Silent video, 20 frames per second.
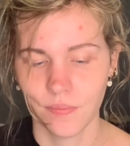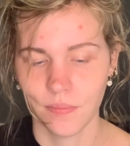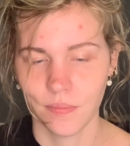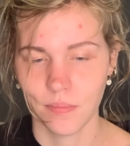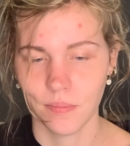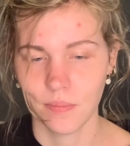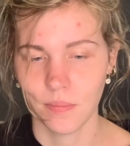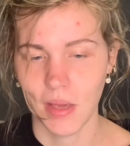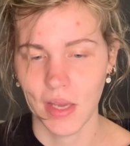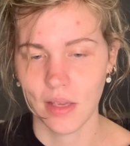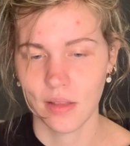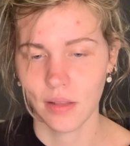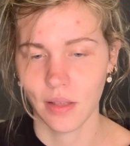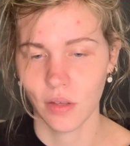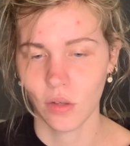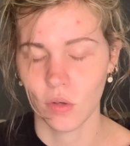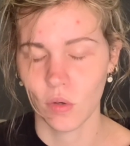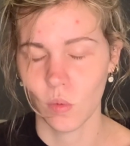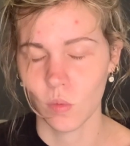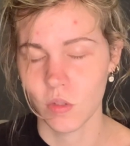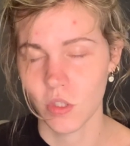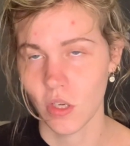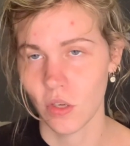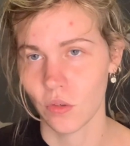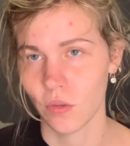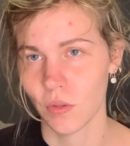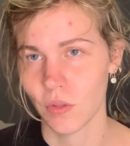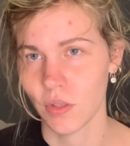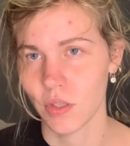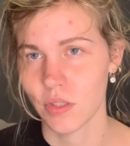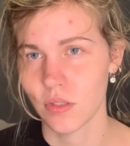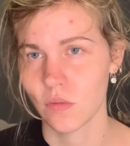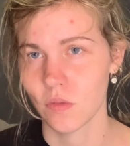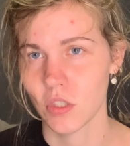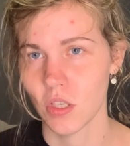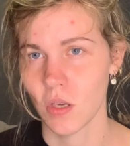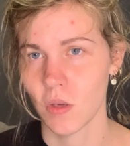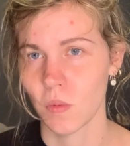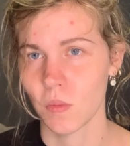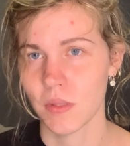make like whole journal or lots of
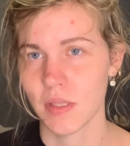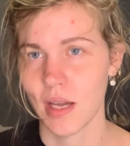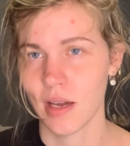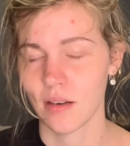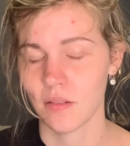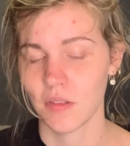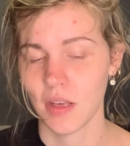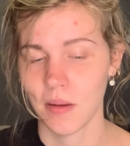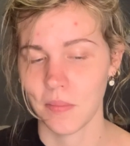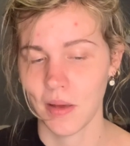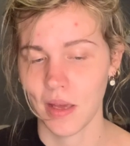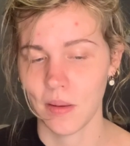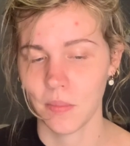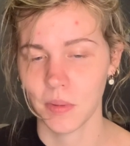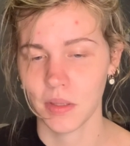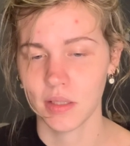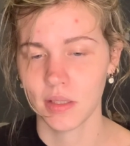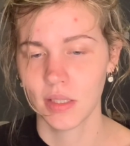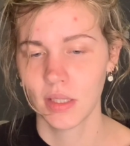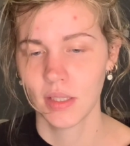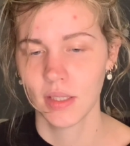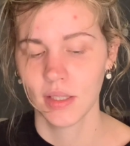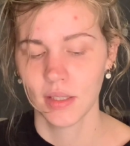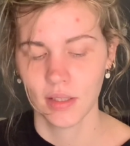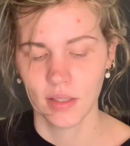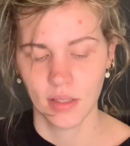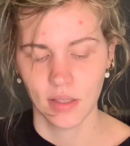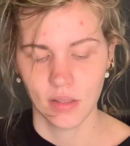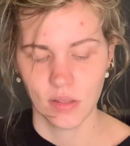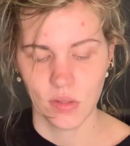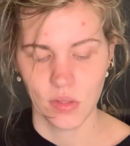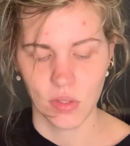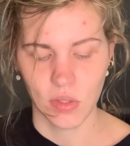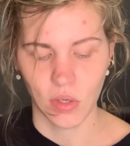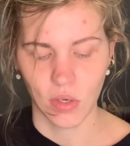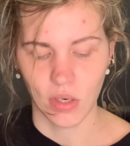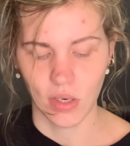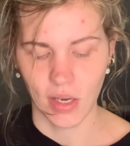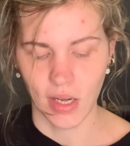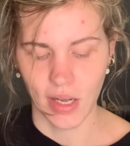journals out of that paper.
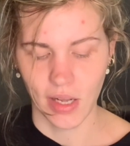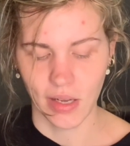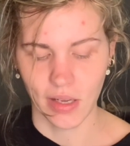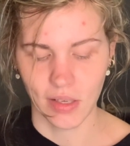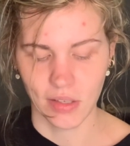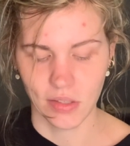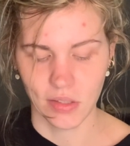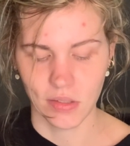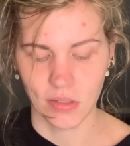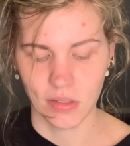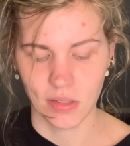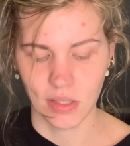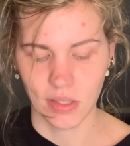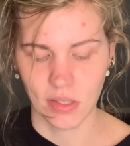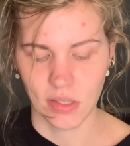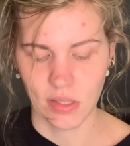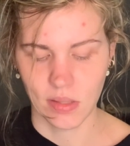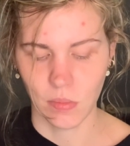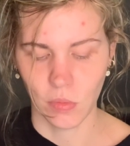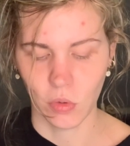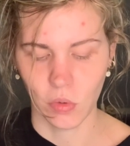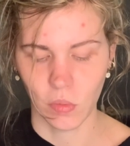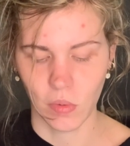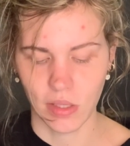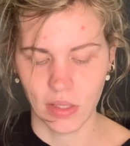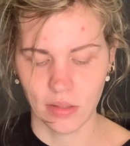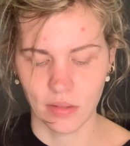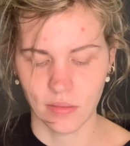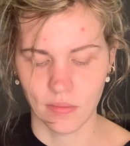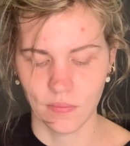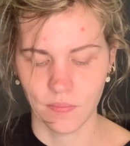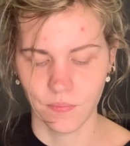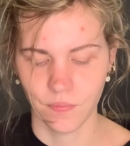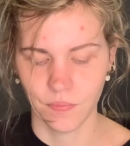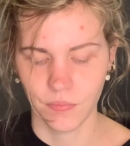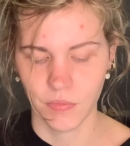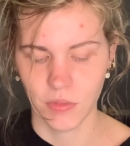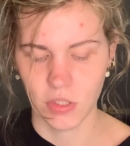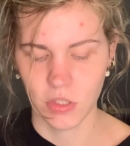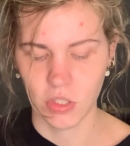So I did a small one
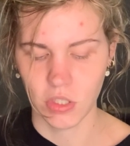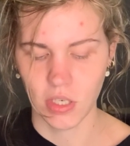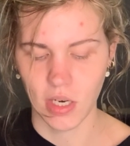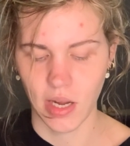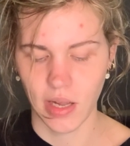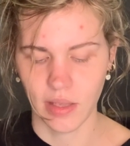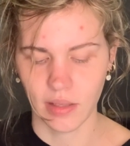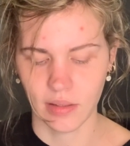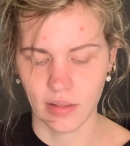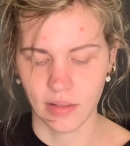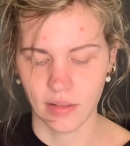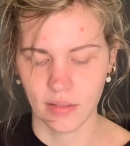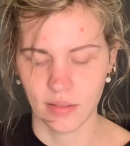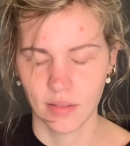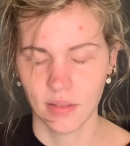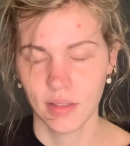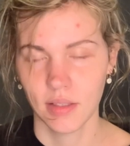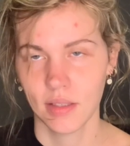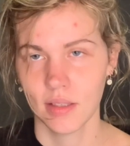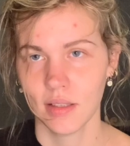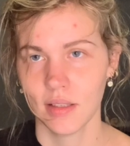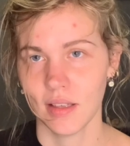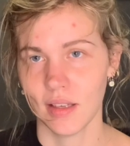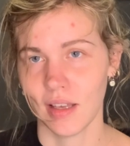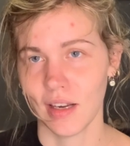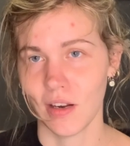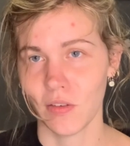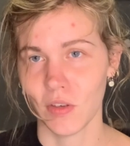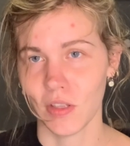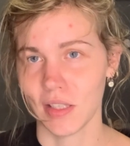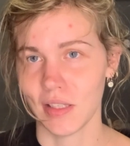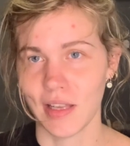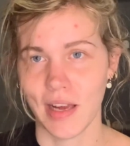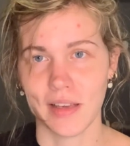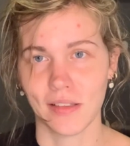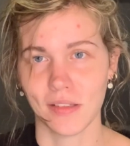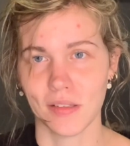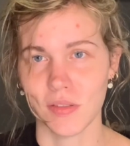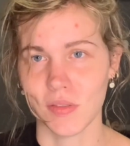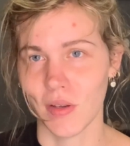to trial it, and I really
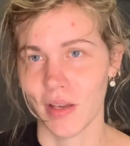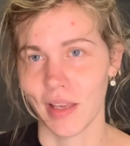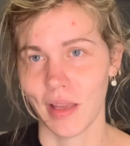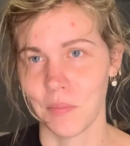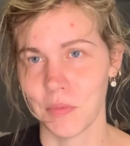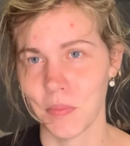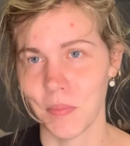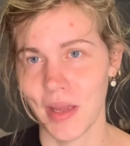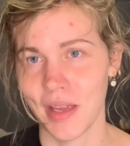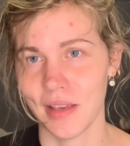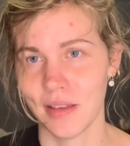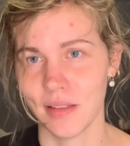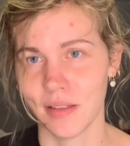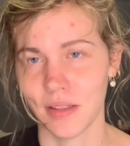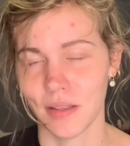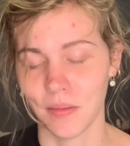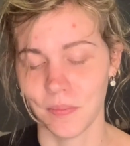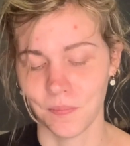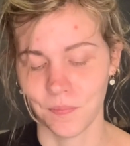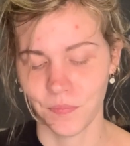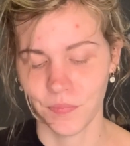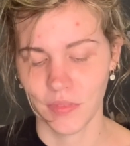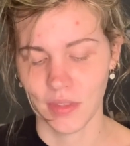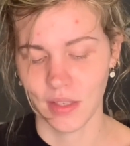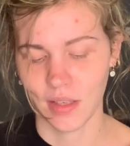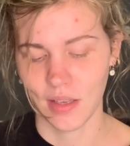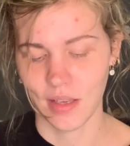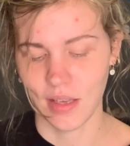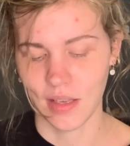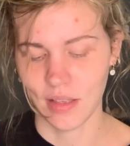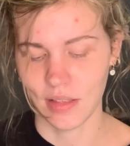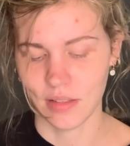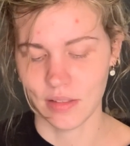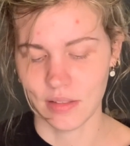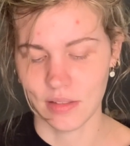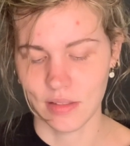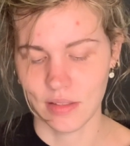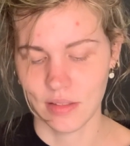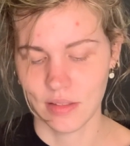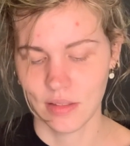liked it, so I kept making them,
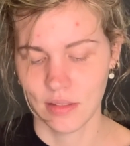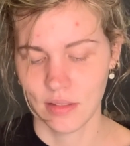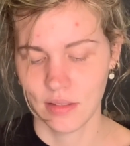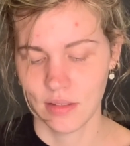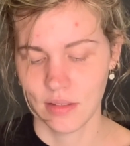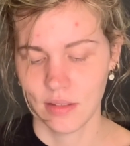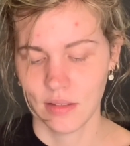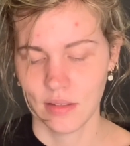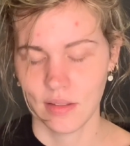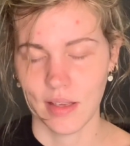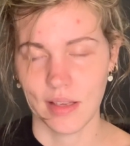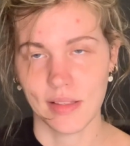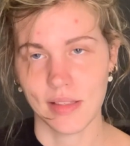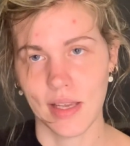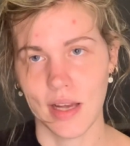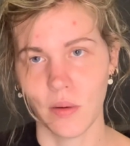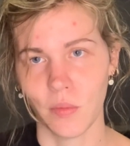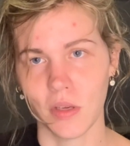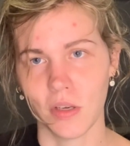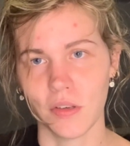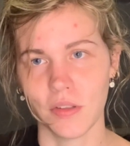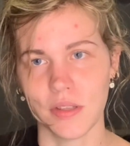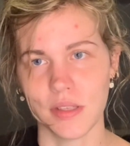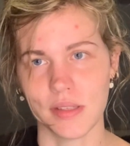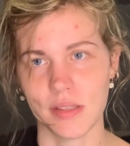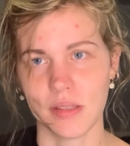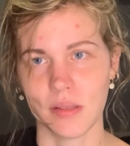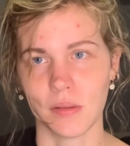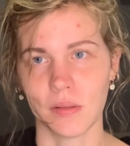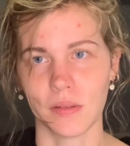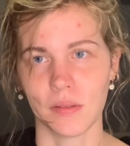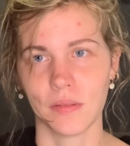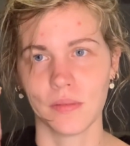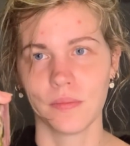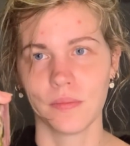and that's how we got this little